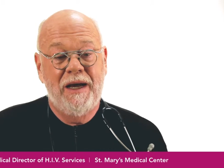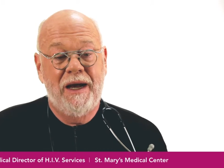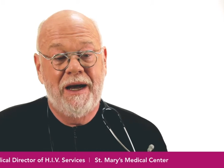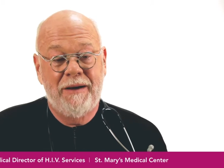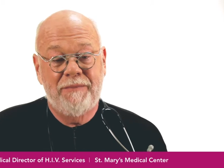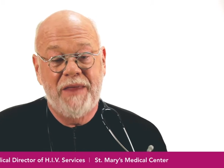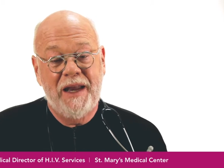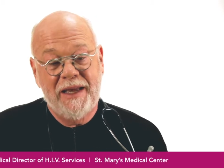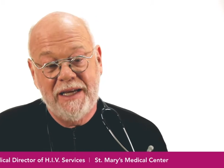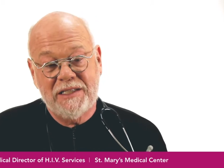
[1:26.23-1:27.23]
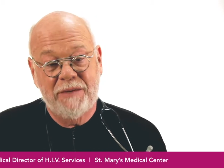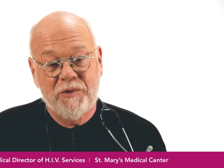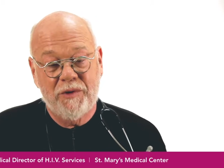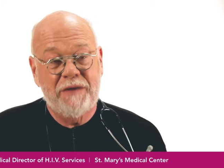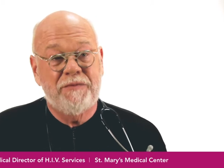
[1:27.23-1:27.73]
And I guess I'm
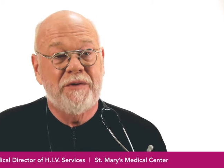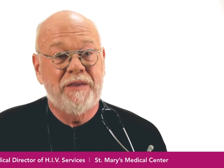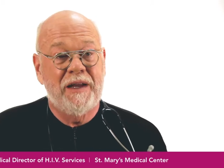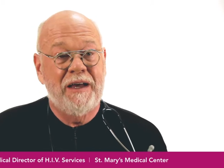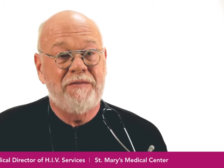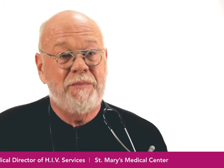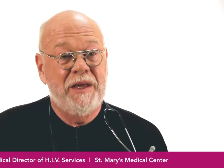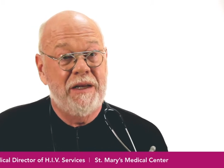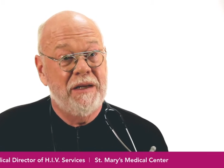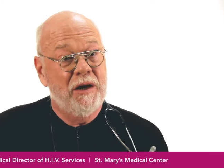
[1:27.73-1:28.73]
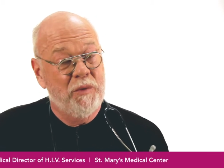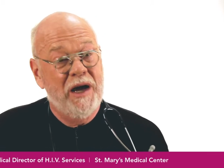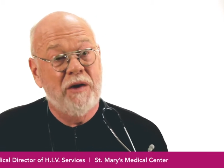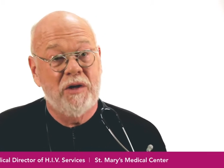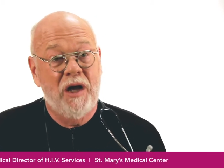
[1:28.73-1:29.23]
grateful that I've been
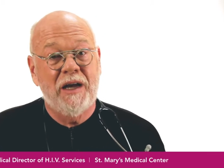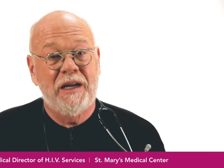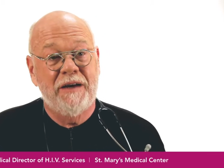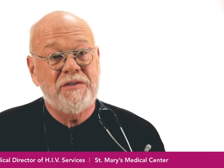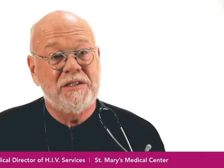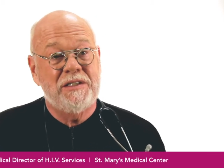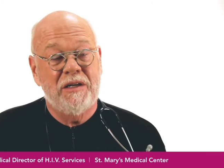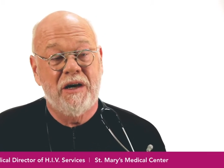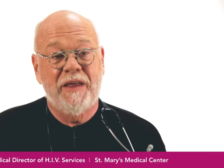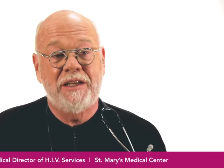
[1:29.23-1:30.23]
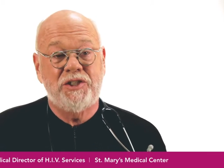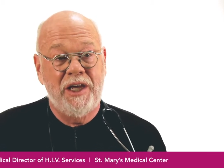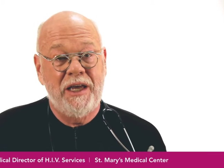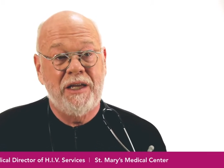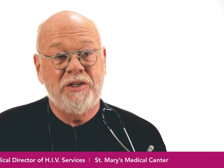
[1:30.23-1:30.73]
around long enough to see all that
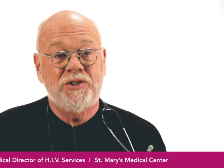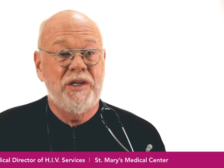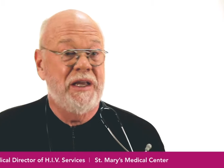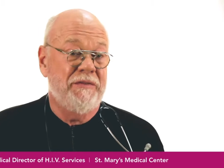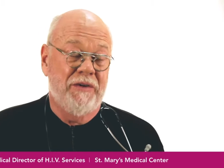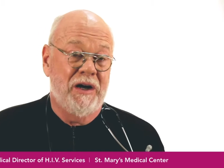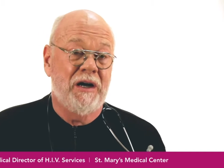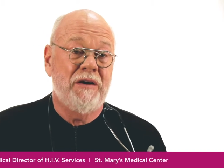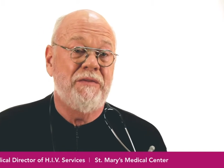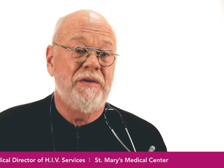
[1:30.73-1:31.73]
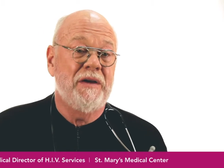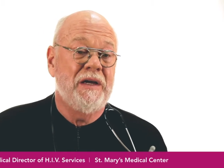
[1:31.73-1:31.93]
change and evolve.